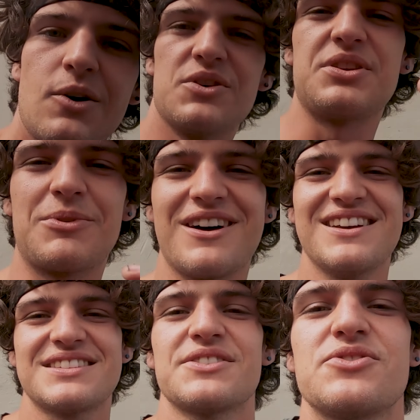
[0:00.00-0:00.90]
It's What's really up
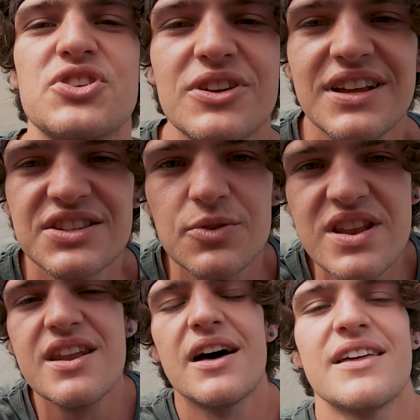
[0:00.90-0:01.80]
guys, thanks for tuning in to
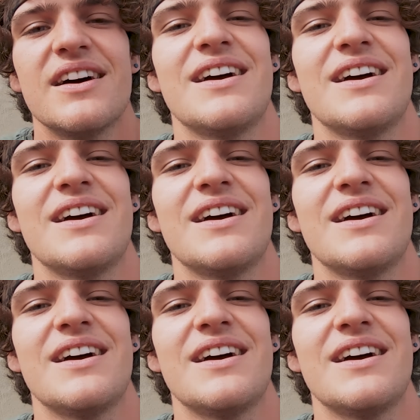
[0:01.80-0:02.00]
another